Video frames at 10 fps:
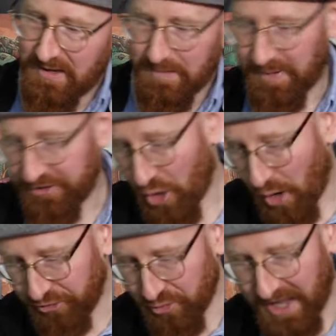but you
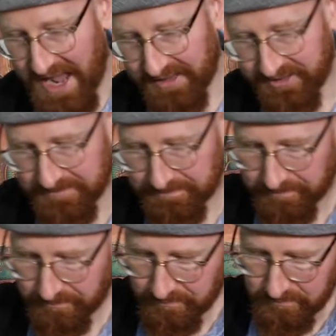also get
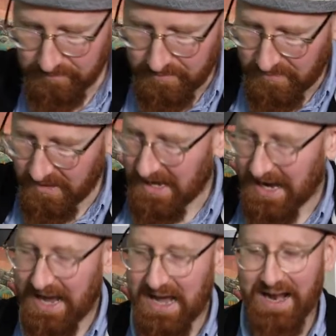
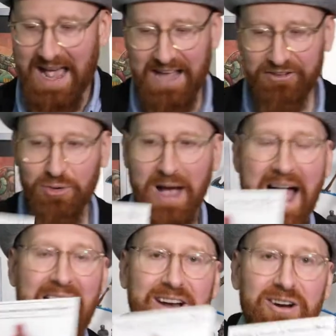an actual
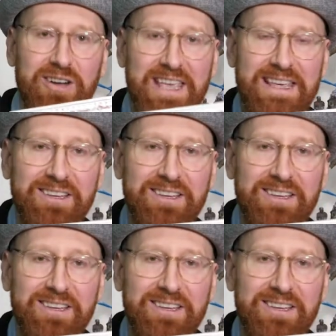Anarchy